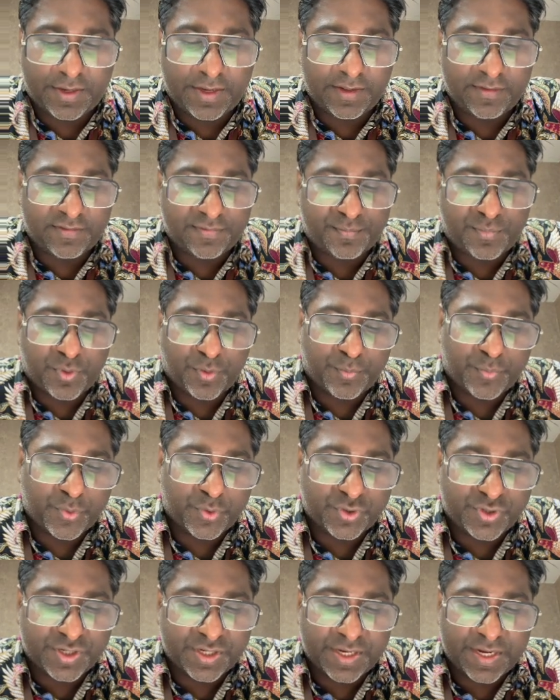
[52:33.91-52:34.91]

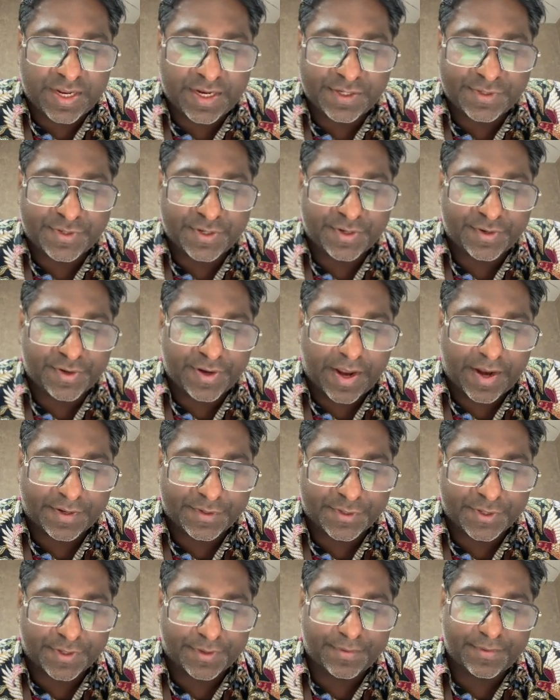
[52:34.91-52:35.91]
disproportionation
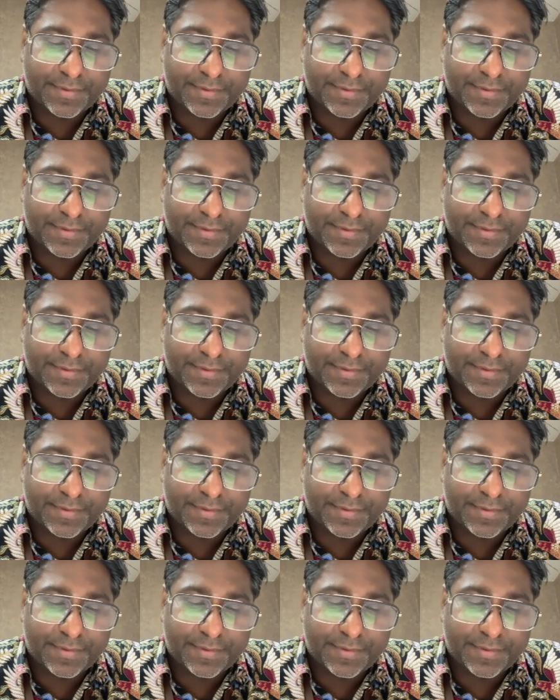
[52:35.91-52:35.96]
reaction.